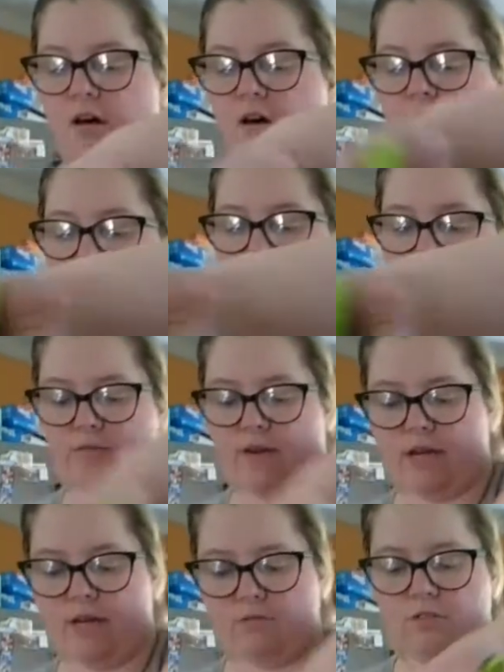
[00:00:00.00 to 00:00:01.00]
all the way
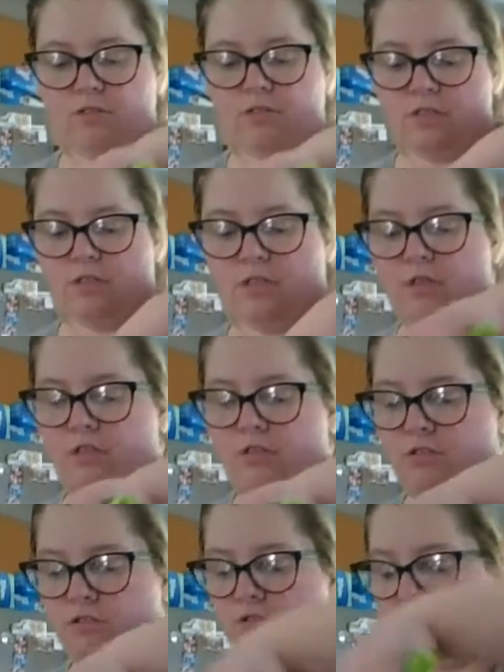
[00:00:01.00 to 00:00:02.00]
around
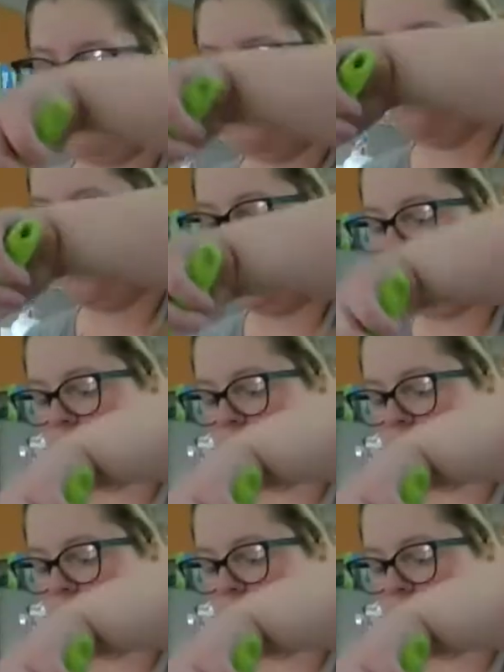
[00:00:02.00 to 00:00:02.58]
to